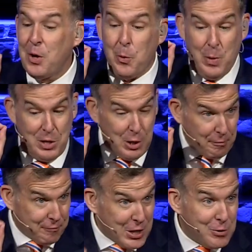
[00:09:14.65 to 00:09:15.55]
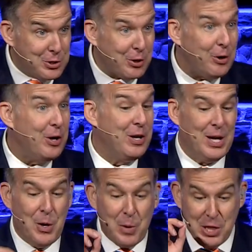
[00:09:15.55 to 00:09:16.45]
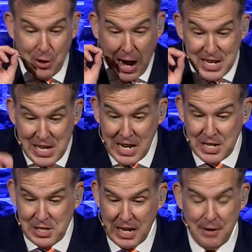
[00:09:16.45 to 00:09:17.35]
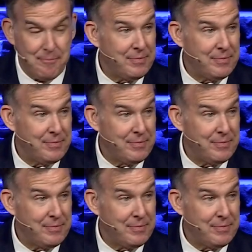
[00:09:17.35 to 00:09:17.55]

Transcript: with your future, with your identity.